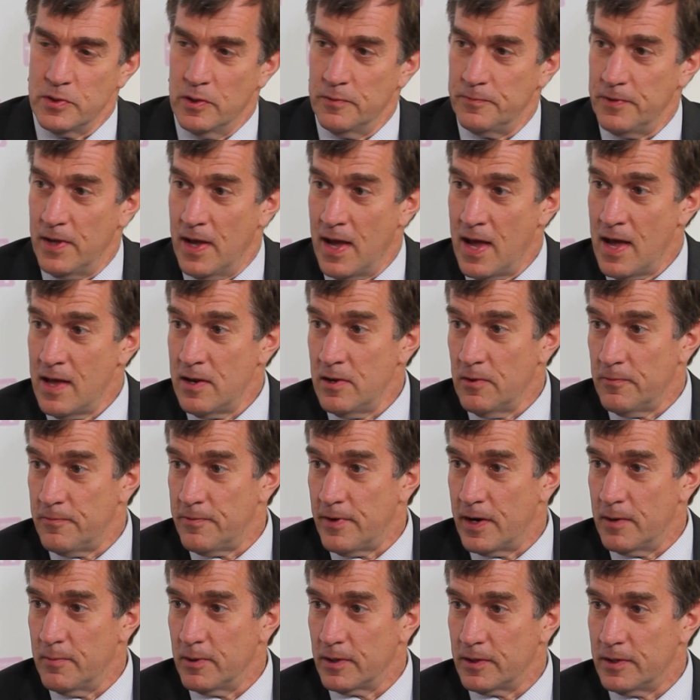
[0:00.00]
So if you had a
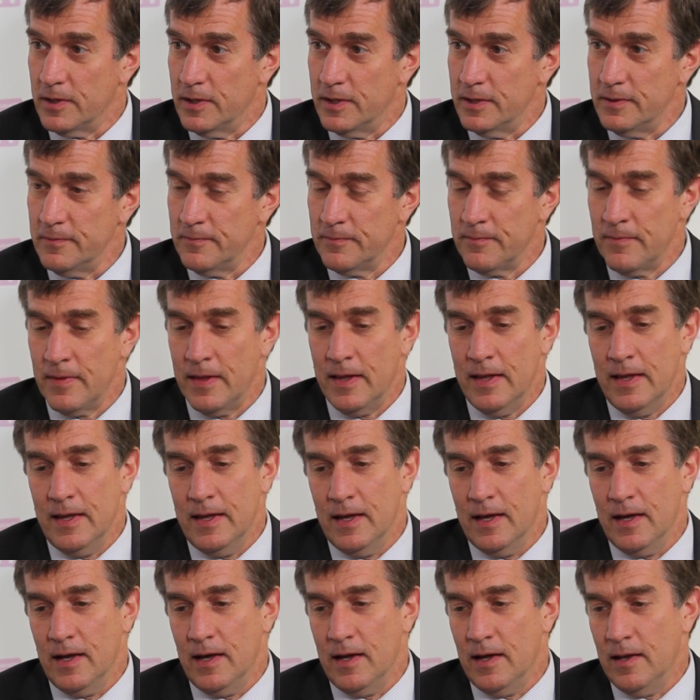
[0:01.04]
fiber cut,
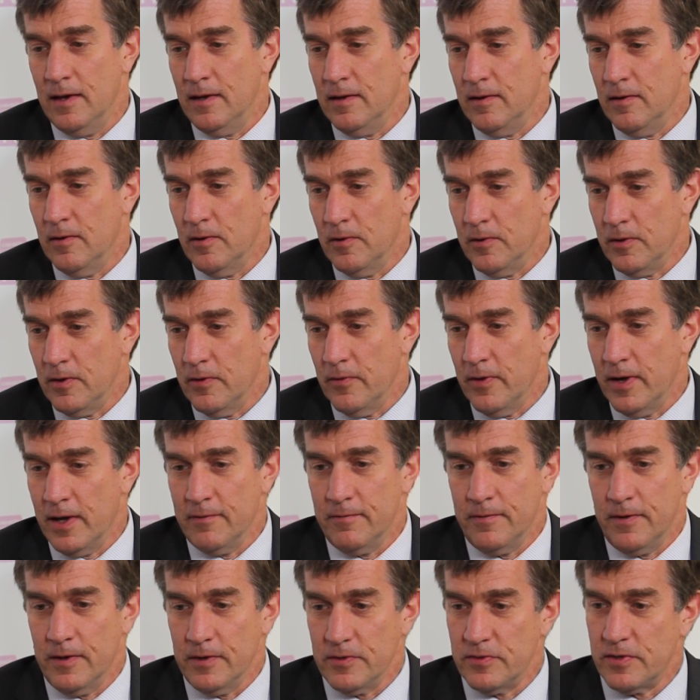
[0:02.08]
and you know you
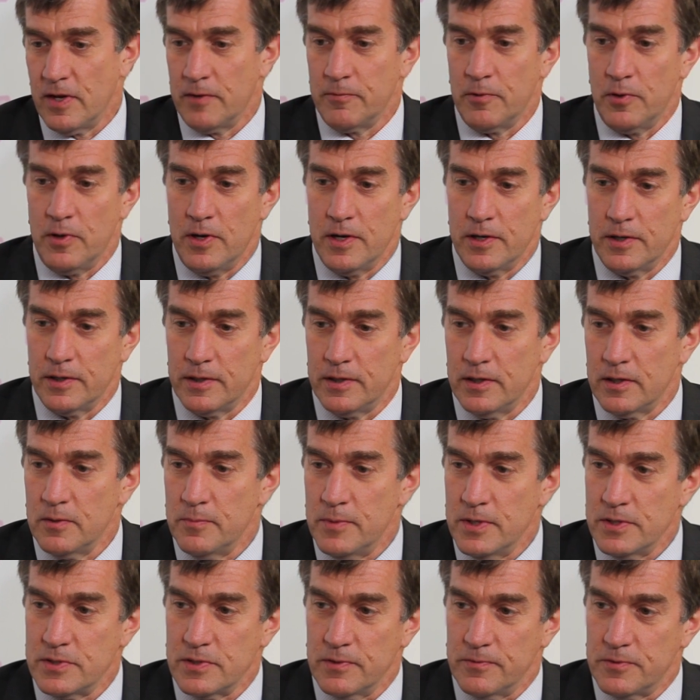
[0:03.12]
have uh, several hundred
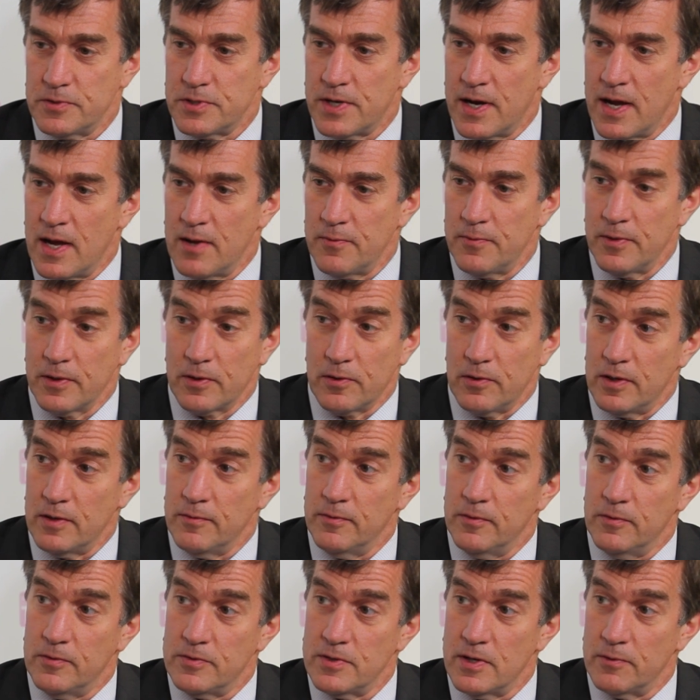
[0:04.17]
gigabits of traffic or
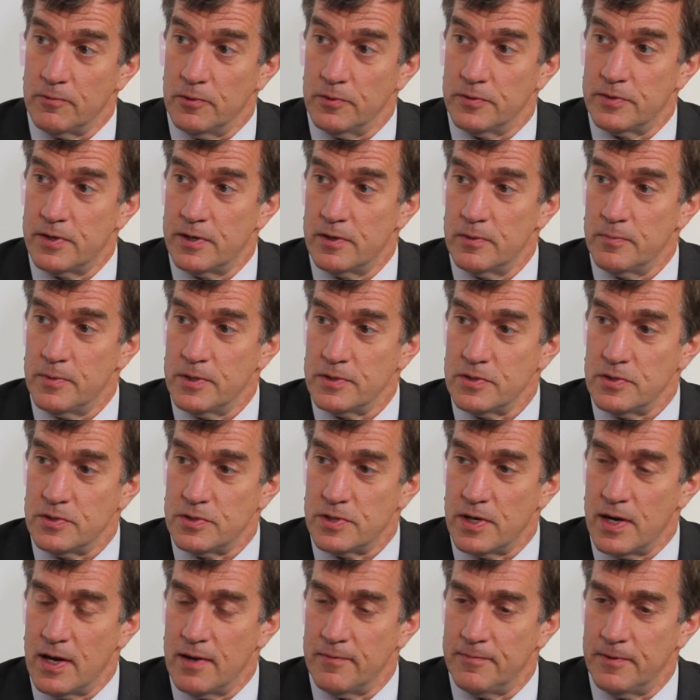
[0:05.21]
even several terabits of
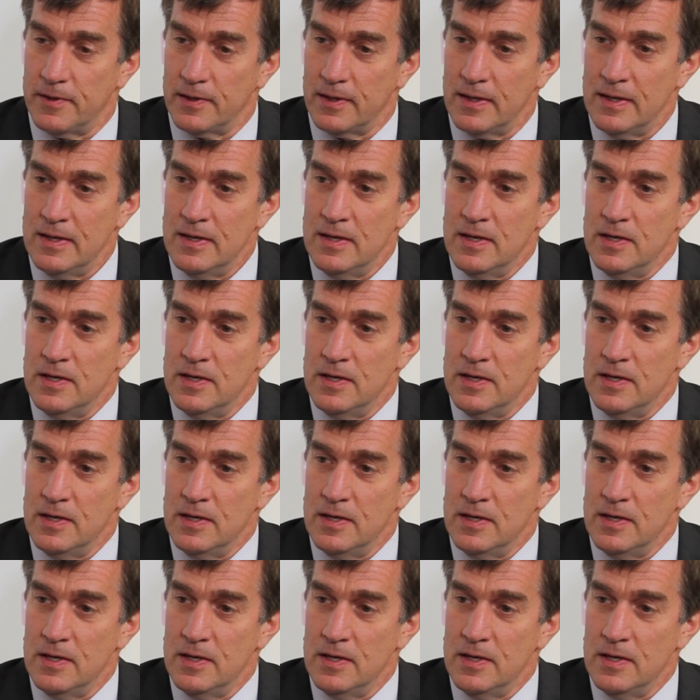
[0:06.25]
traffic,